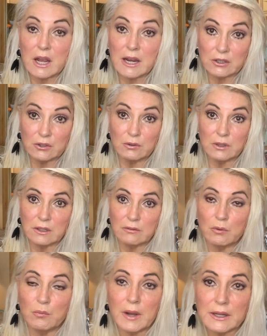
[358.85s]
I do give
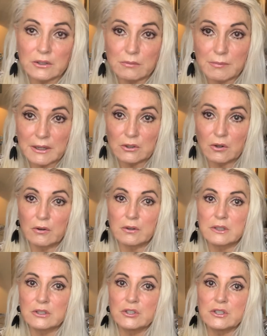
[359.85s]
away to my daughter
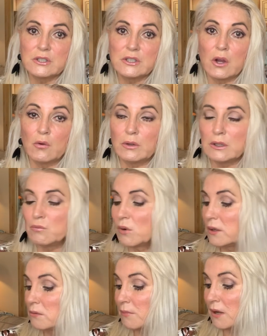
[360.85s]
because she's the only
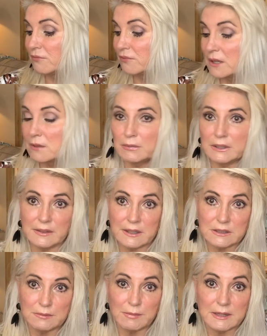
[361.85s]
one in my family
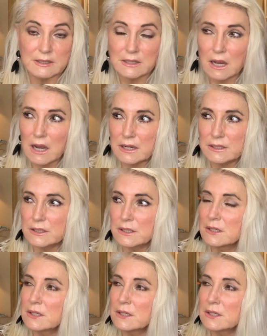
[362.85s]
that's my size